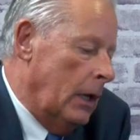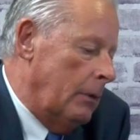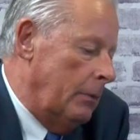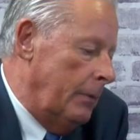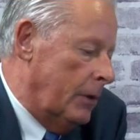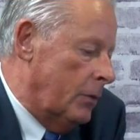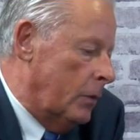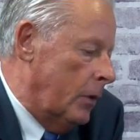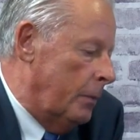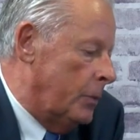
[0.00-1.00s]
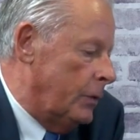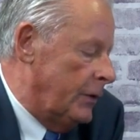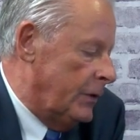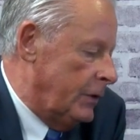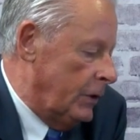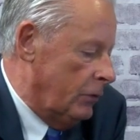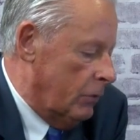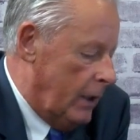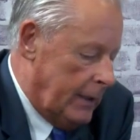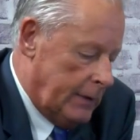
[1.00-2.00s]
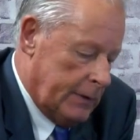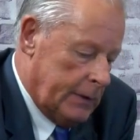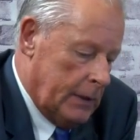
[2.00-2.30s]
Coming back to one of the points that you raised